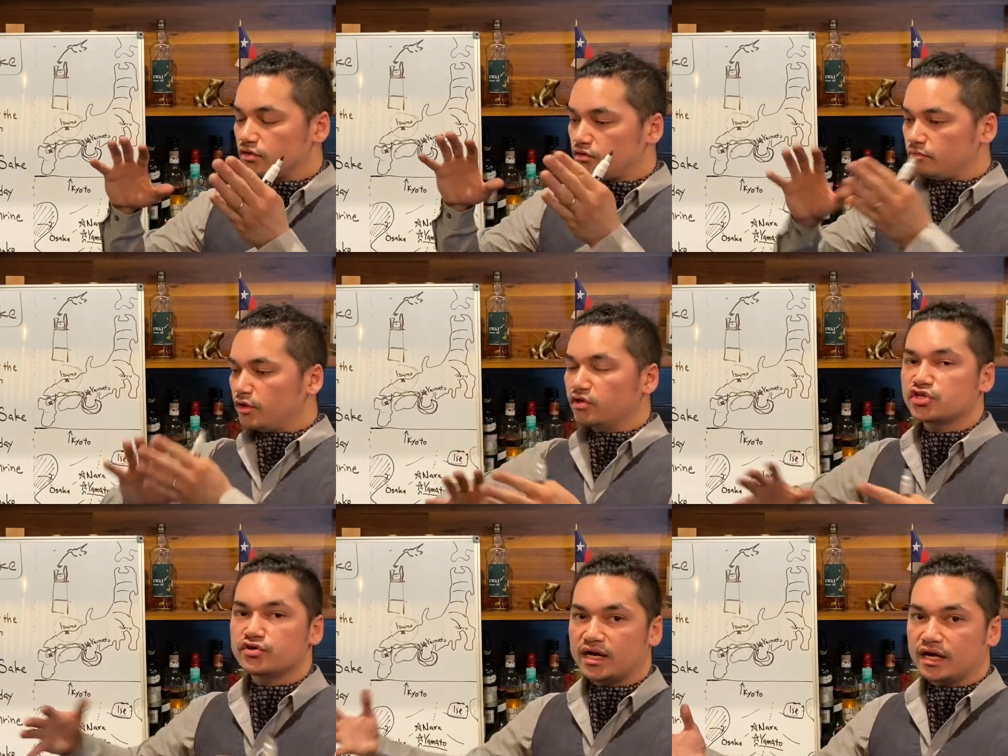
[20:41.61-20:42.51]
You build a
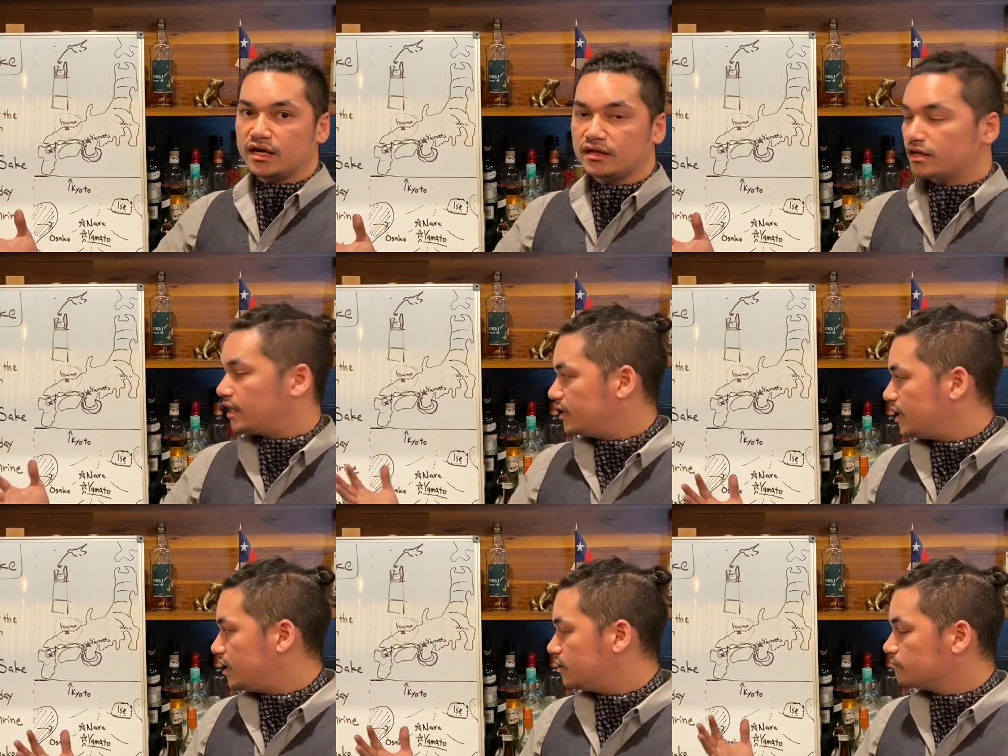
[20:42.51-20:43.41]
shrine, and
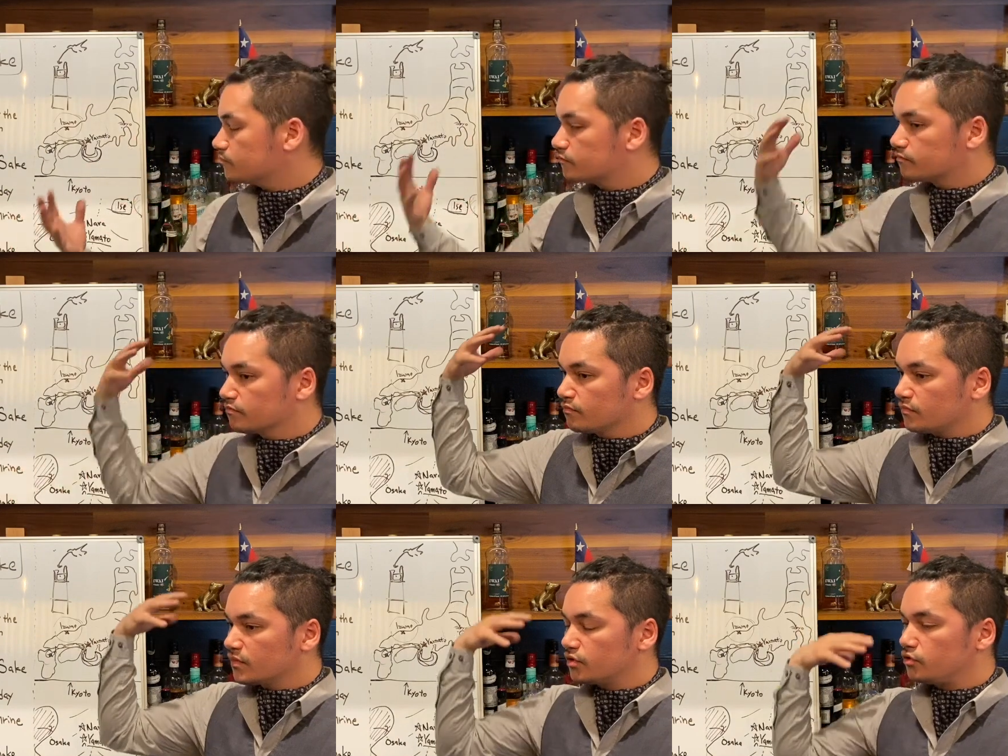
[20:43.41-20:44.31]
then
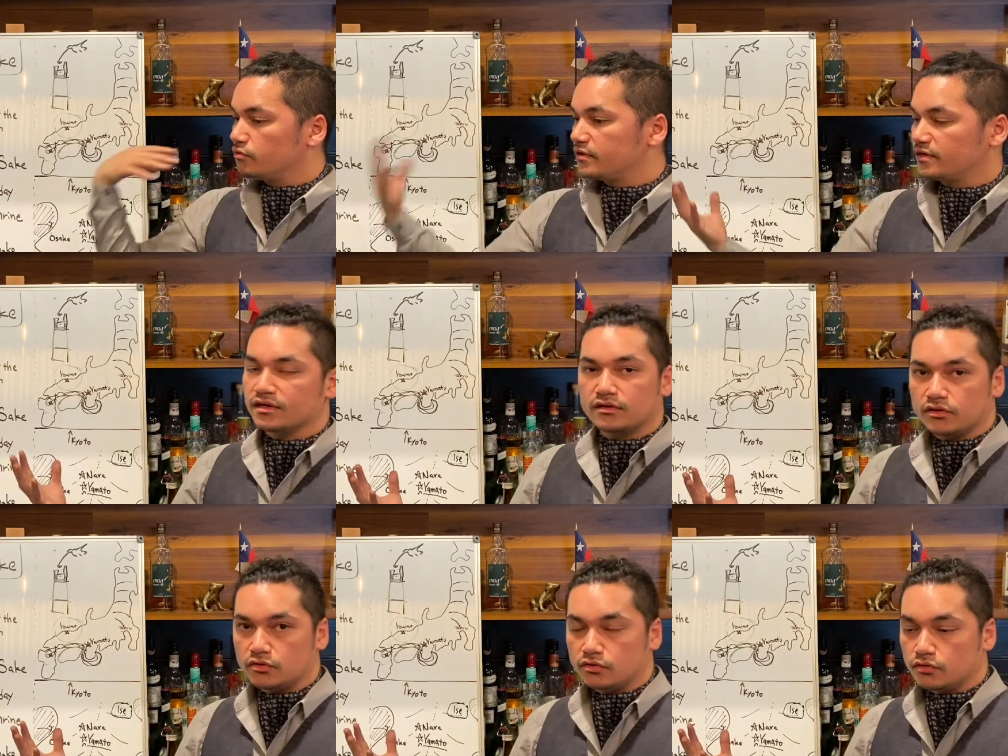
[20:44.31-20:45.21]

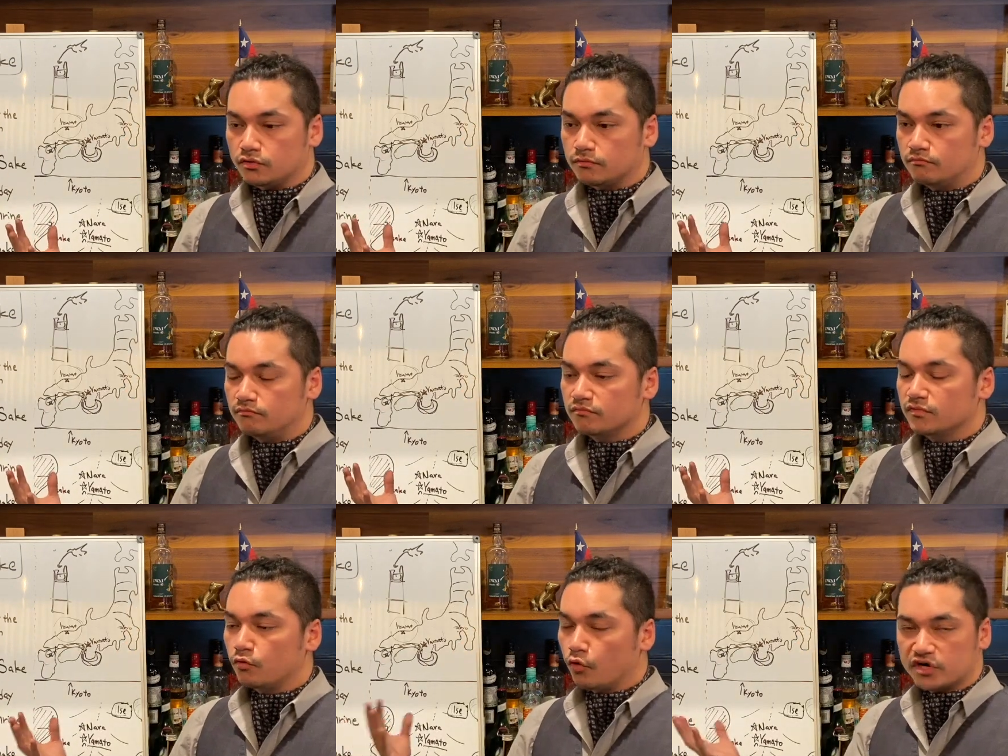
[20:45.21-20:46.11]
you
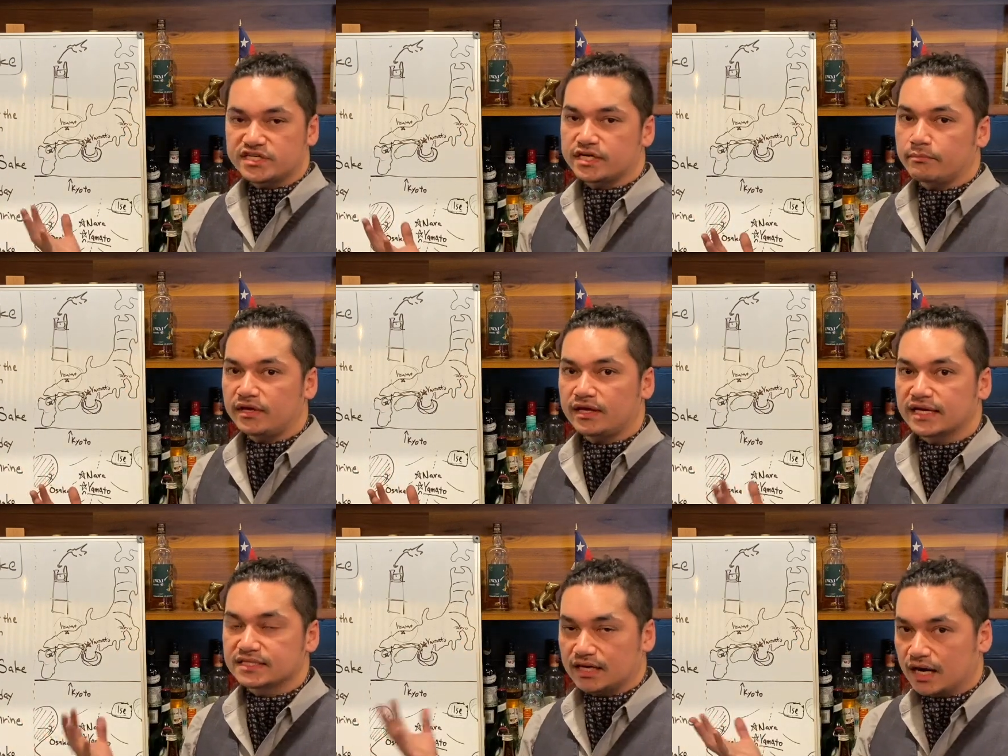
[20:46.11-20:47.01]
worship me
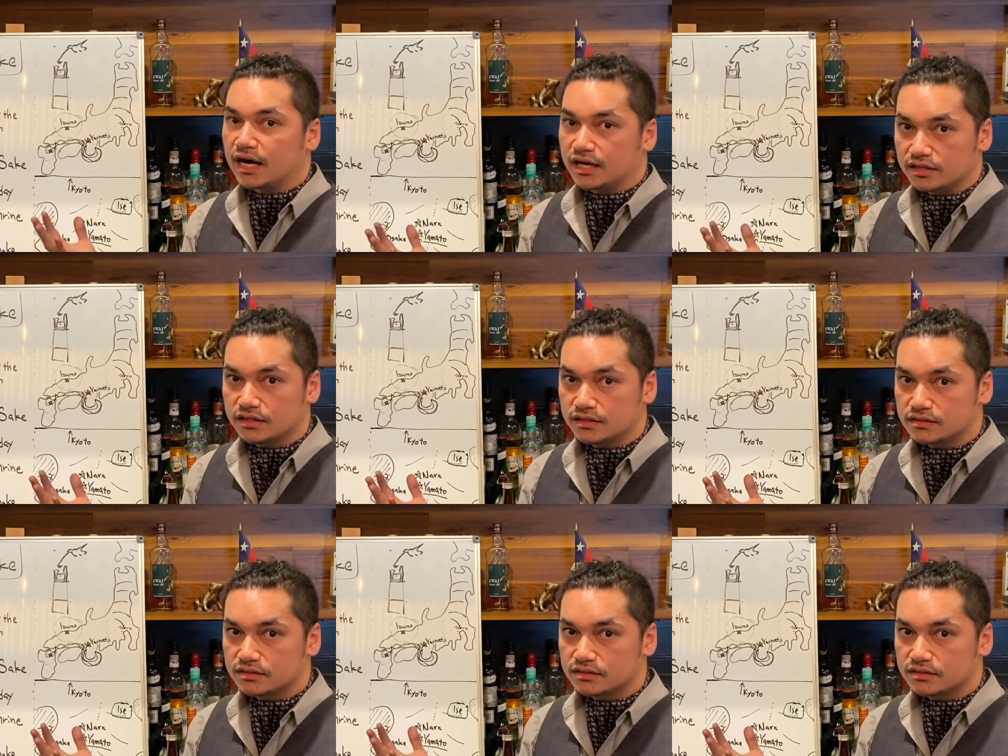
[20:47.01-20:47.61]
as a god.